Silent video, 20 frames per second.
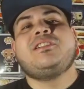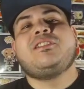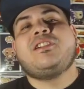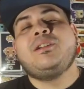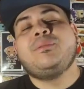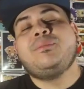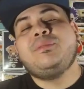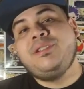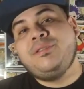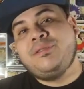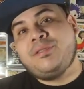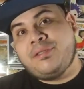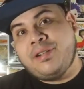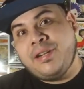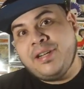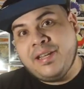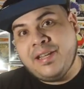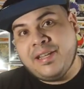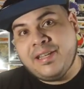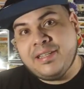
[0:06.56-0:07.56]
It's hard to believe
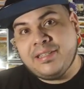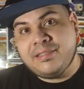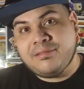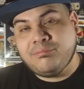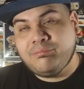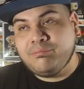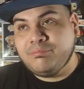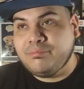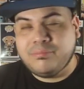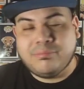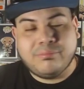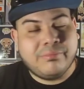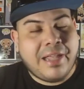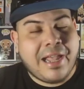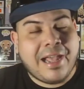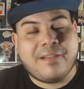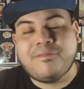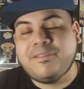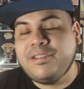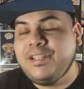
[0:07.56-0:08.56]
already that
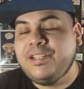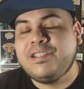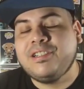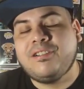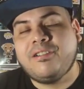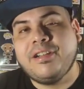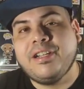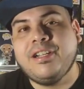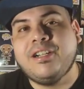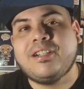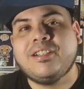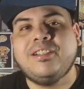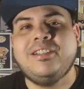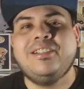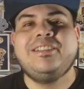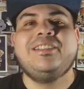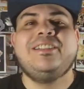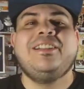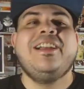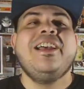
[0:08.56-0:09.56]
half of the year is already gone.
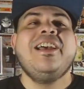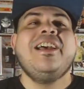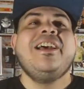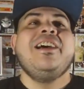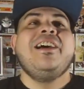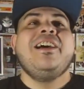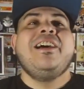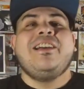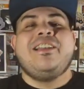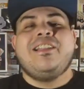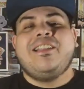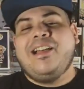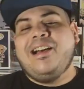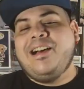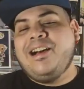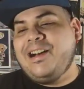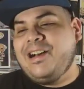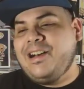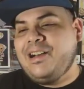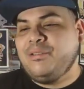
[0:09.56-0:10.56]

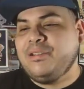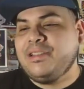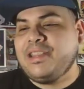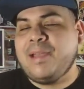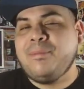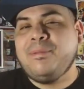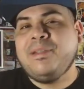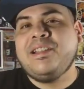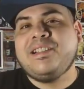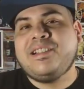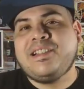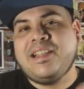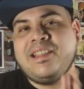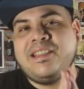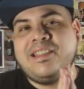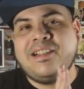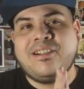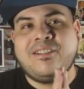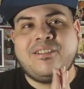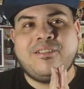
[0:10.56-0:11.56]
With that being
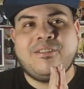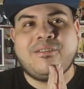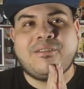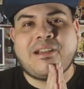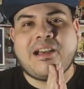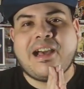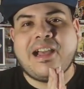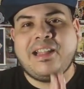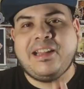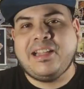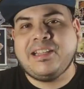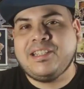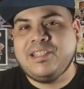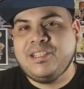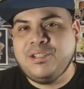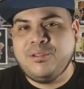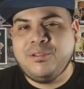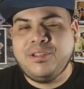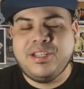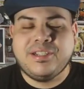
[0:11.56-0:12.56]
said, though, I like to
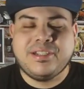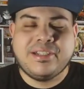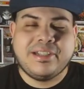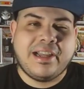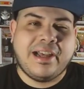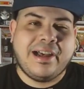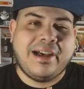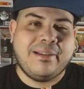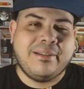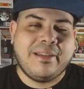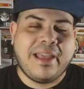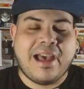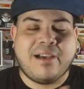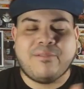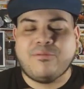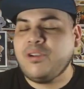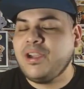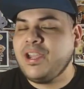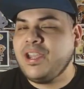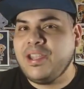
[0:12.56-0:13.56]
do these
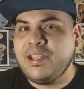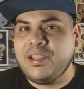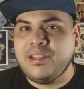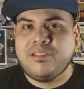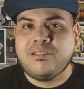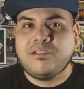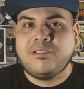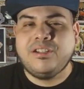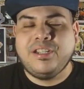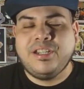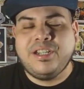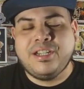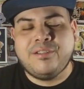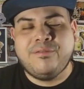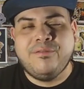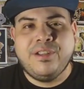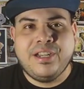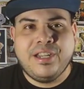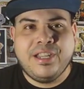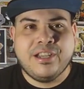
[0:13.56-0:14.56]
halfway through the
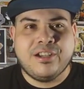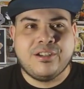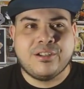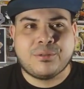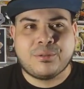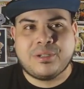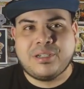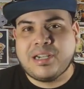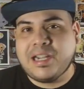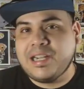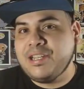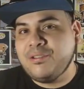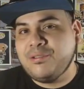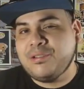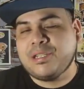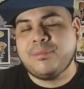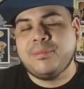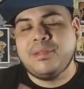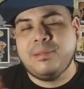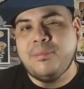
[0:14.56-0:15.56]
year videos where I do
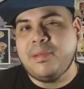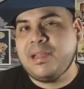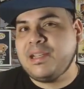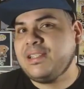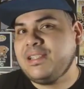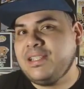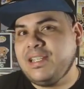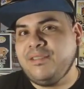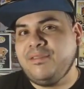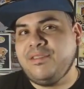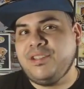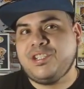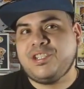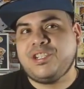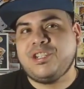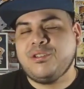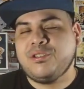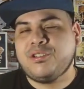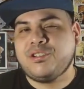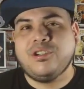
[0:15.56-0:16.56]
some of the best TV
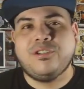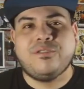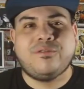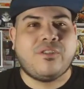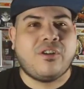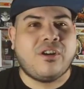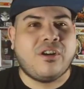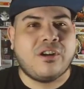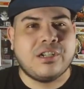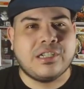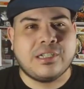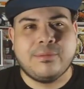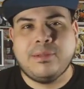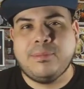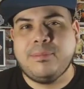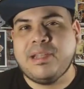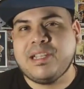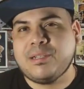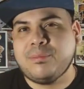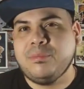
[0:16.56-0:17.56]
shows so far, some
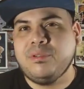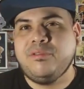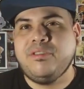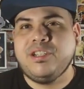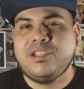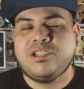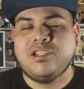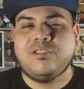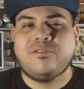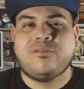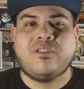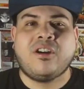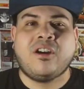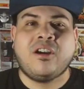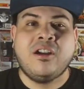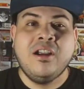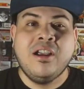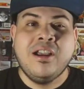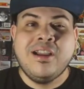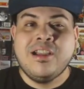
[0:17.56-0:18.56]
of the best movies so
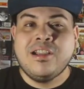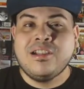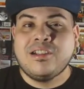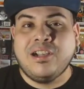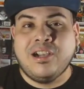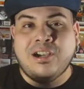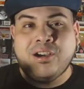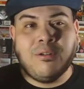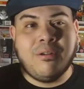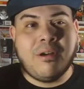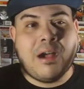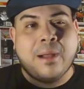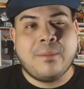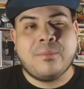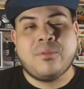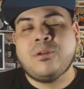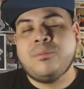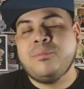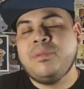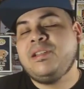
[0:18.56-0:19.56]
far. So
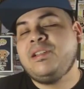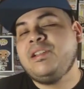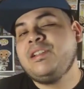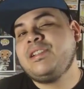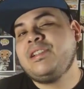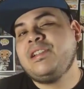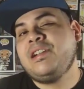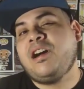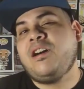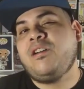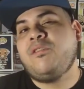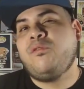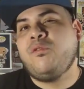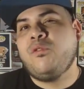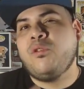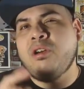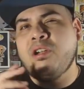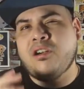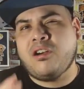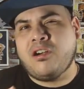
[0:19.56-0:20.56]
I'm going to be listing off
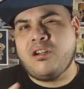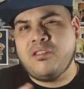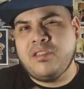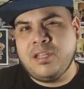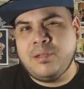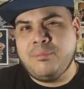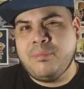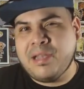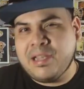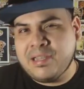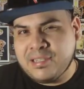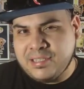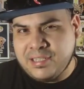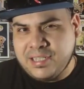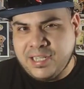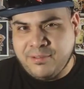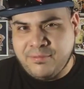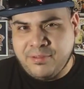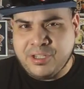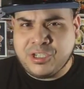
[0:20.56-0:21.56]
what are the best
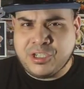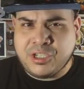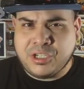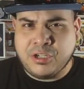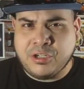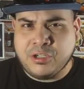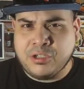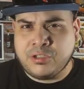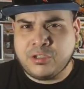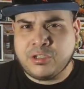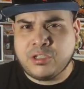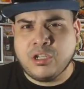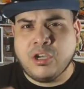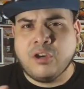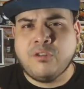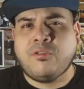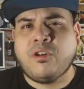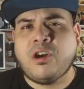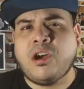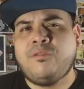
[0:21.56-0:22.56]
TV shows
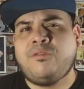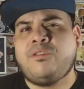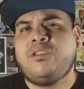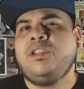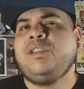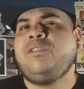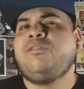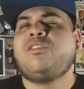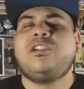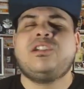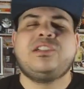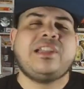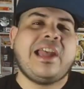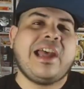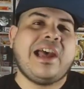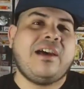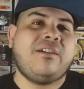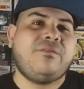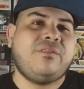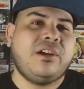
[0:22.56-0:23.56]
so far for the first
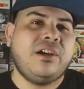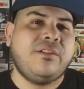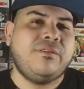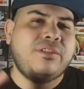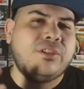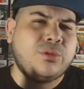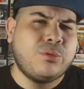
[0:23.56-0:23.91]
half of